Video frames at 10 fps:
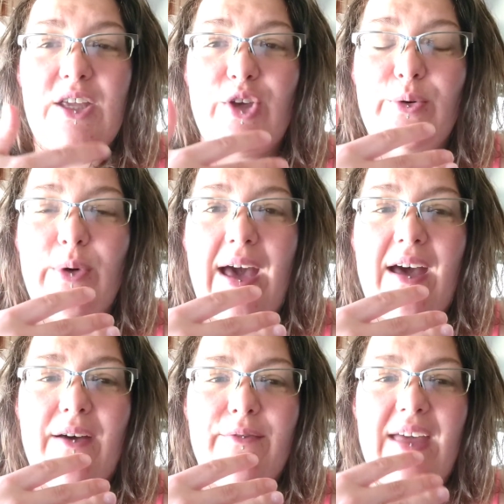you
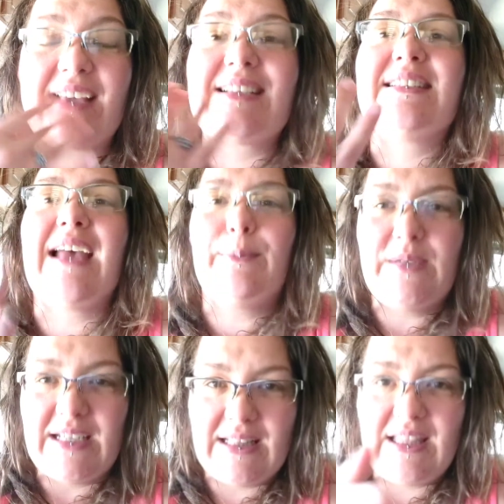have
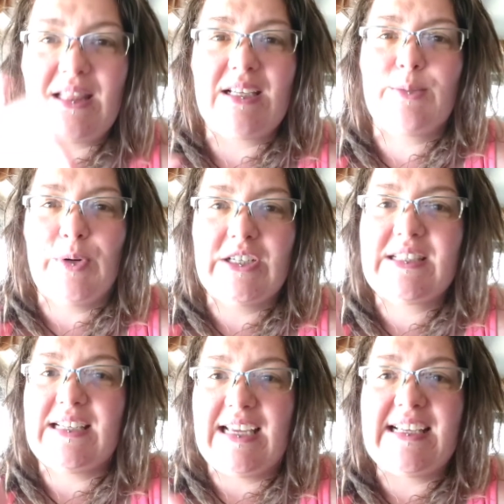accepted that this
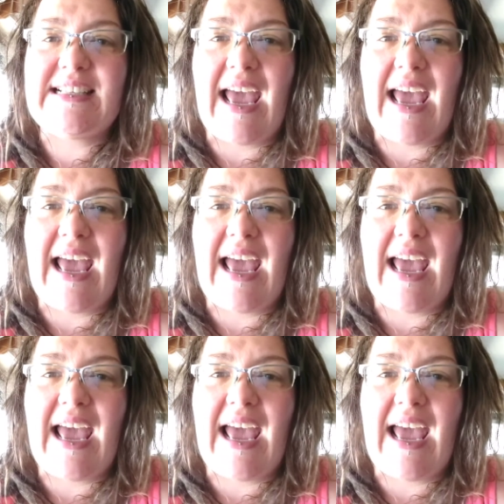person is